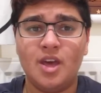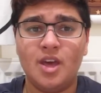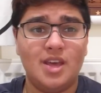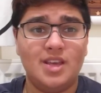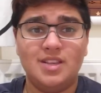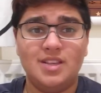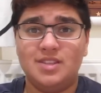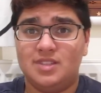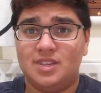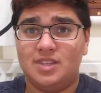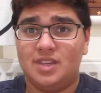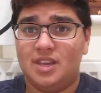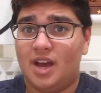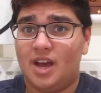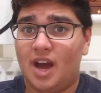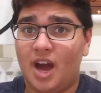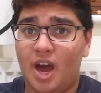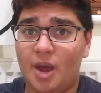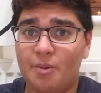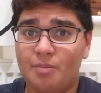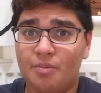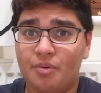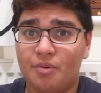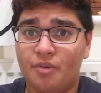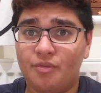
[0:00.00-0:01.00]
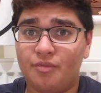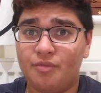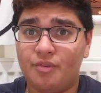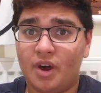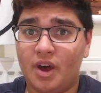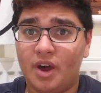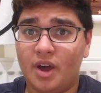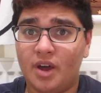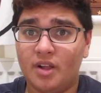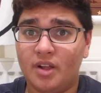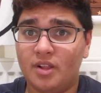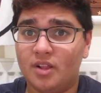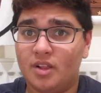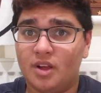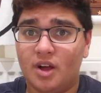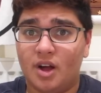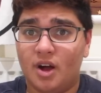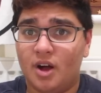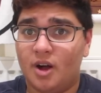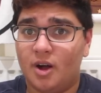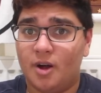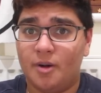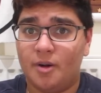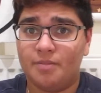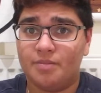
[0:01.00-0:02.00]
Is he a
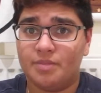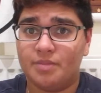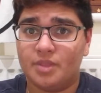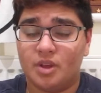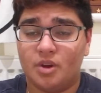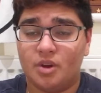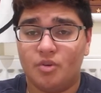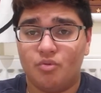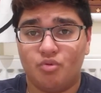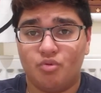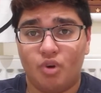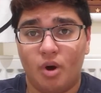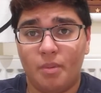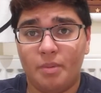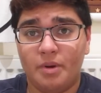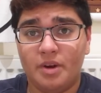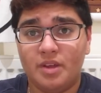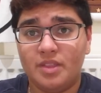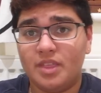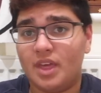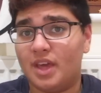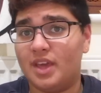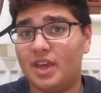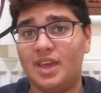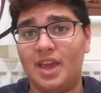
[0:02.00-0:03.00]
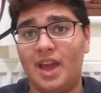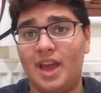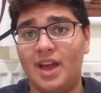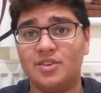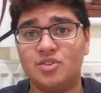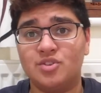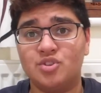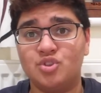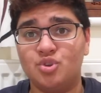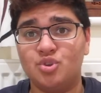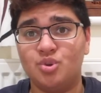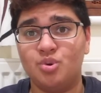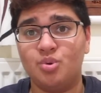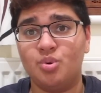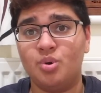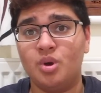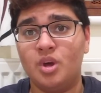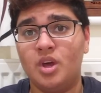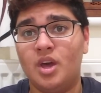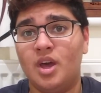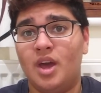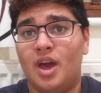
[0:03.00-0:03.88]
high-profile robber that he has to